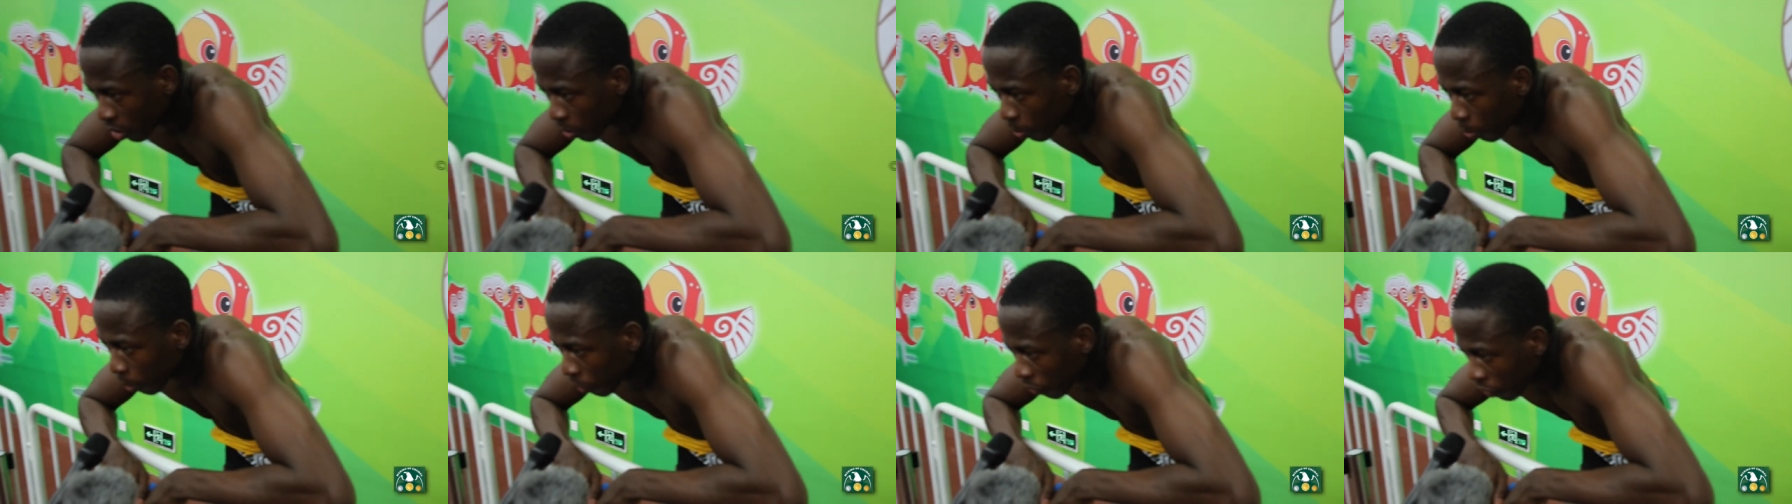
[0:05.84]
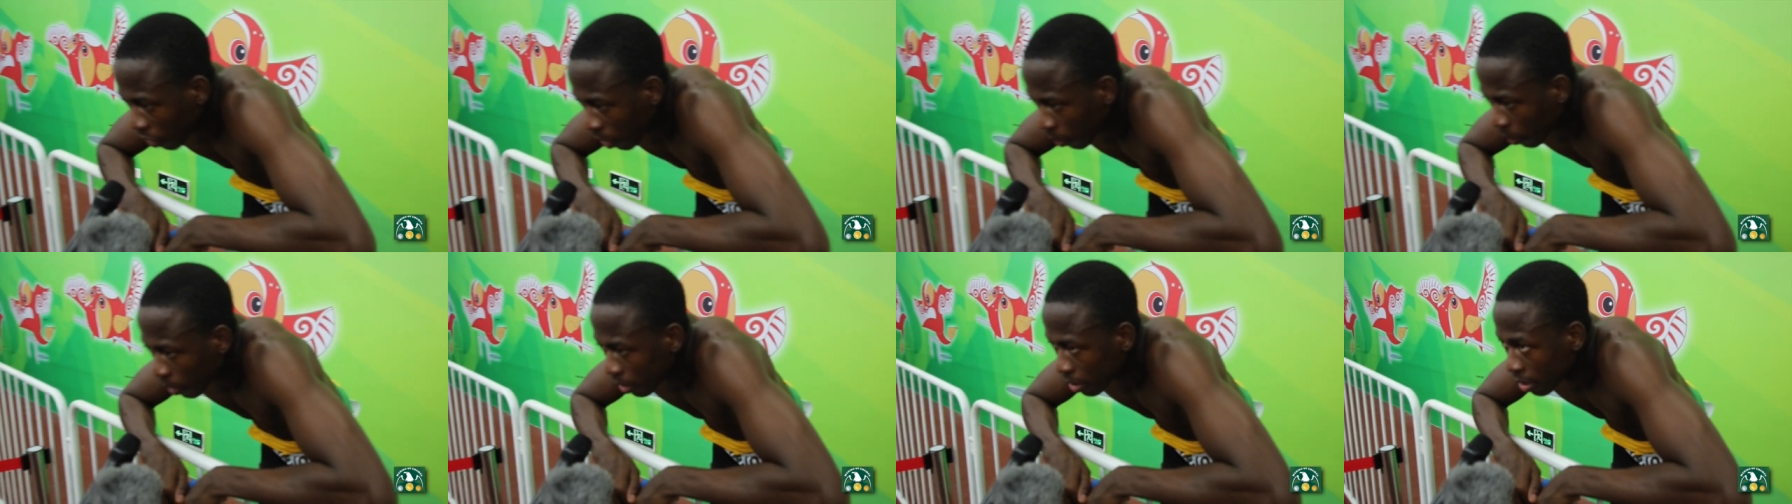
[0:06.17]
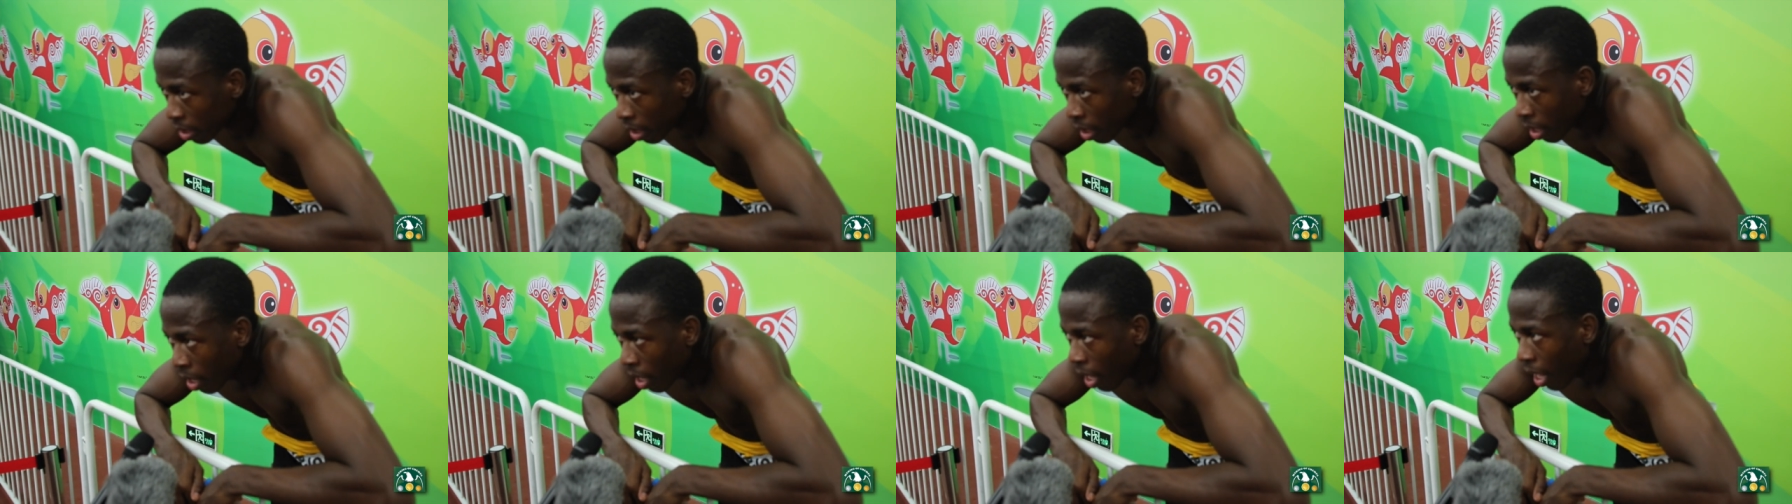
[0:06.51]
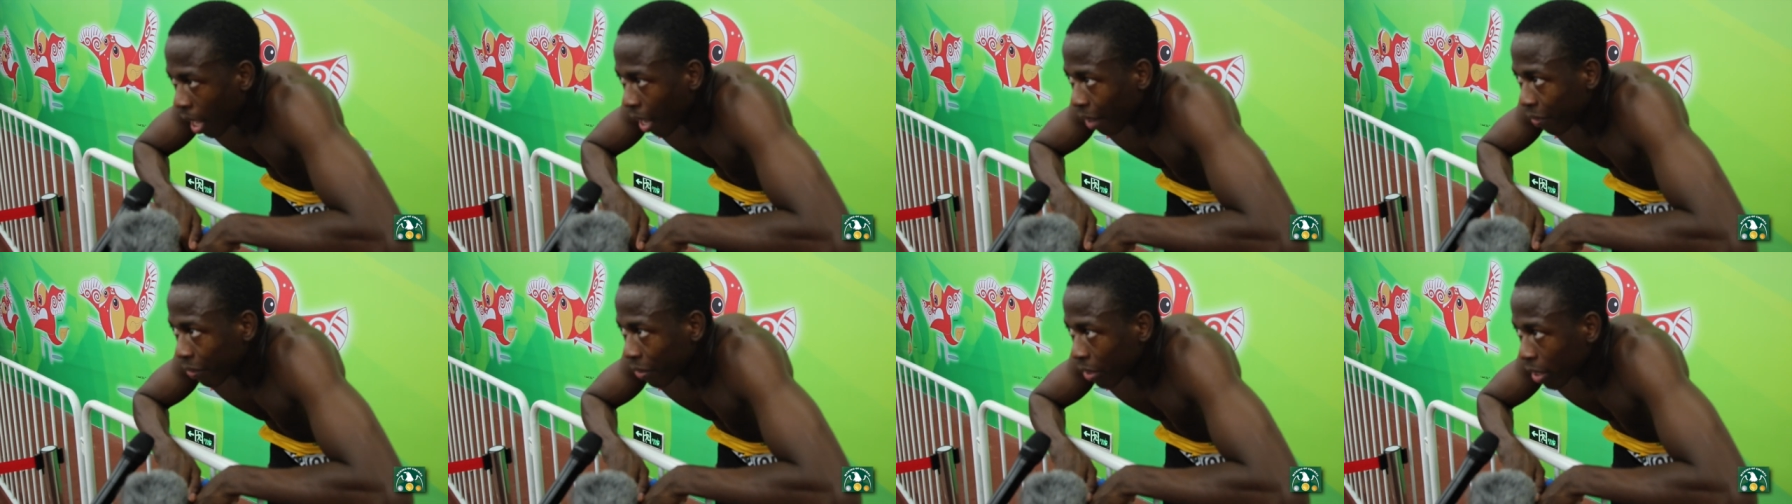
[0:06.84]
round performance,
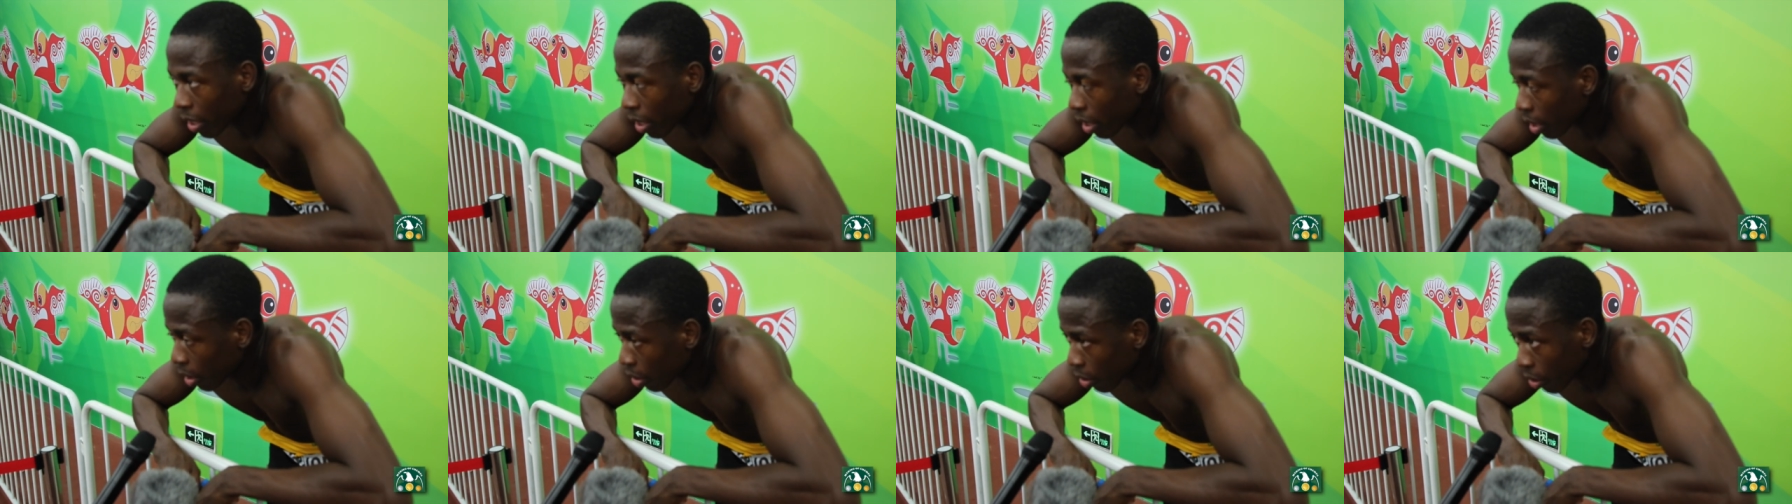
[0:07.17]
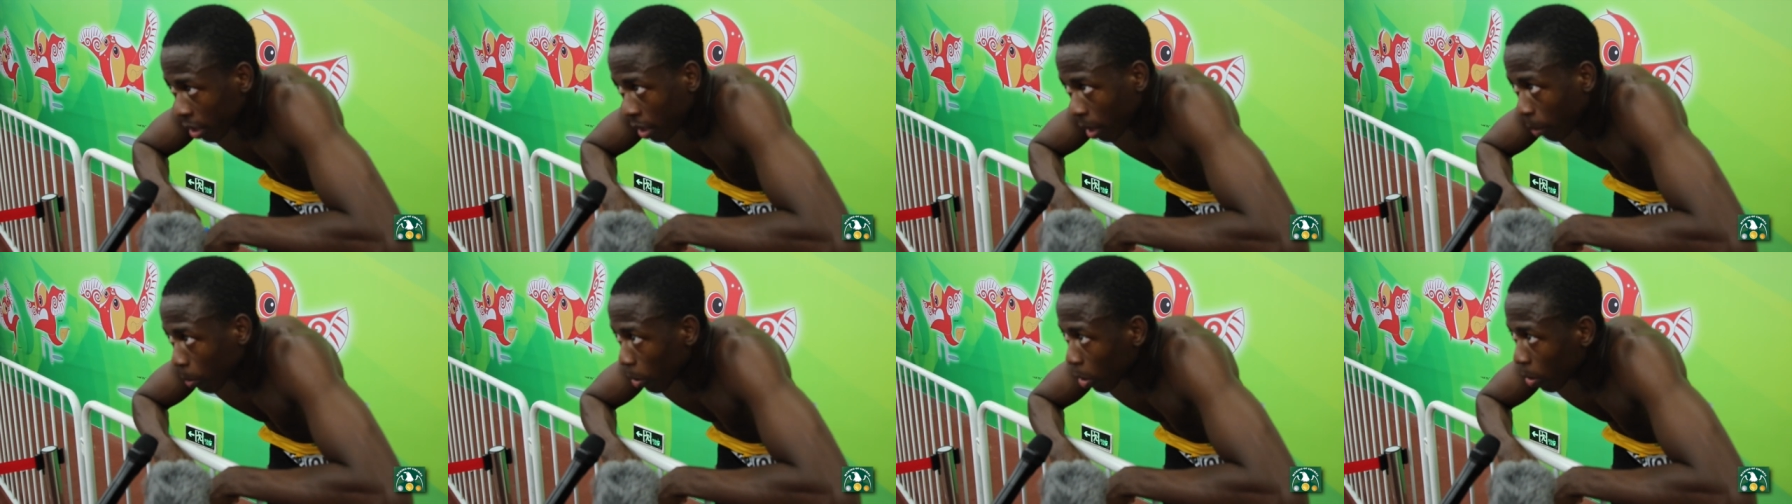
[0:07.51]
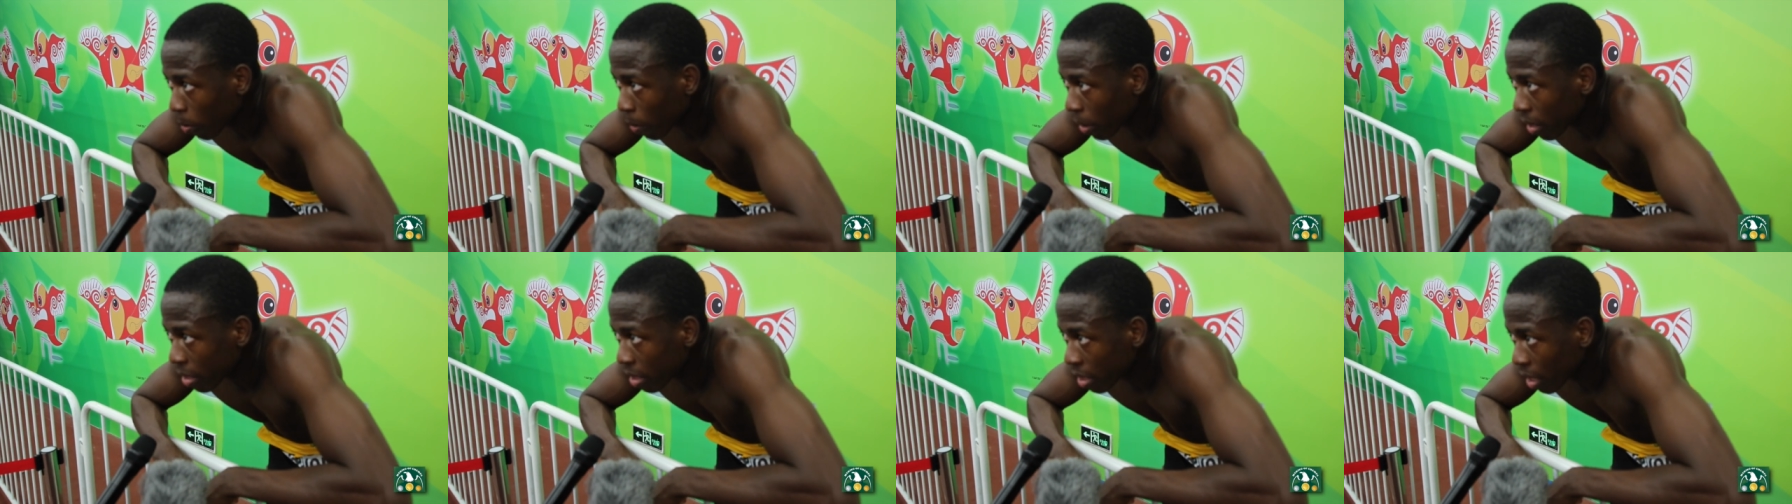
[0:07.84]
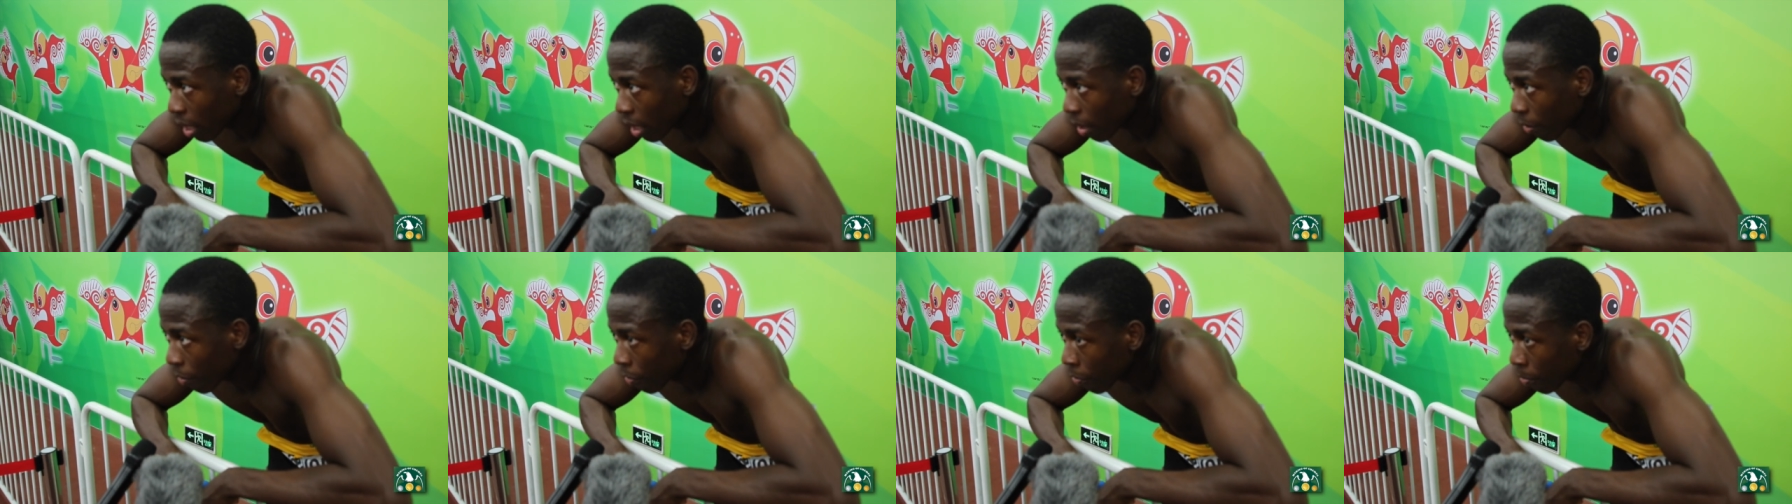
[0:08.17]
I feel great about
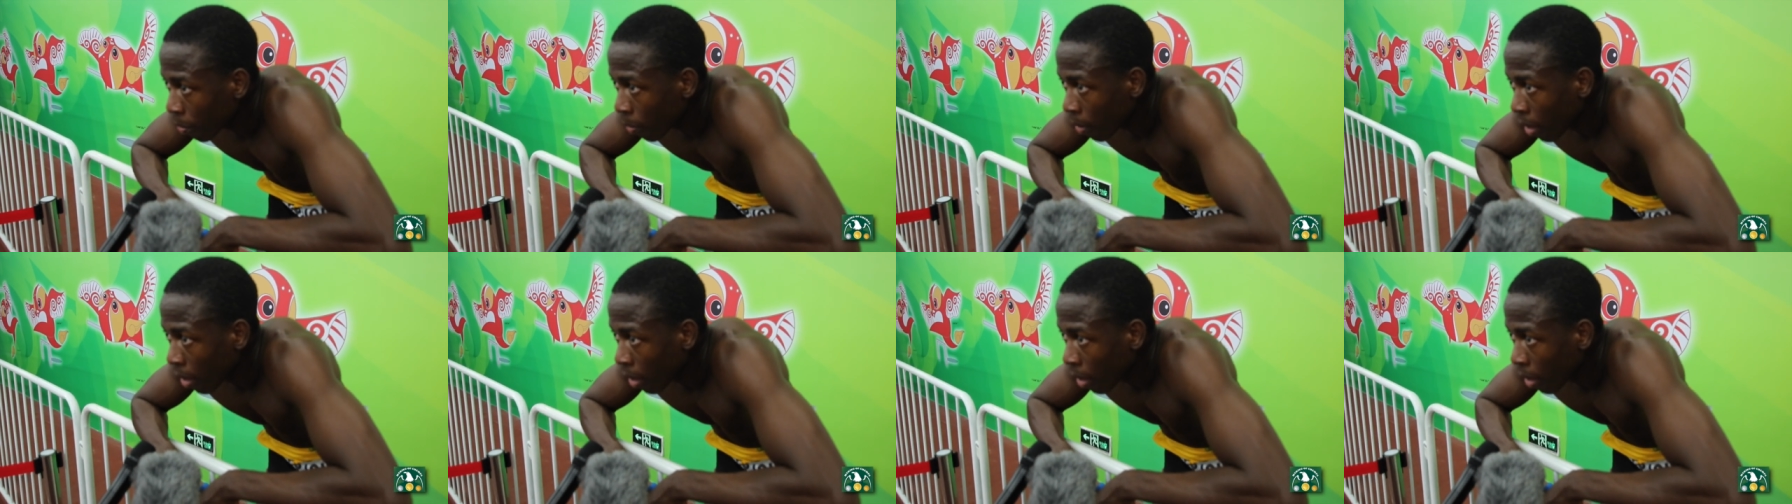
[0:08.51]
myself.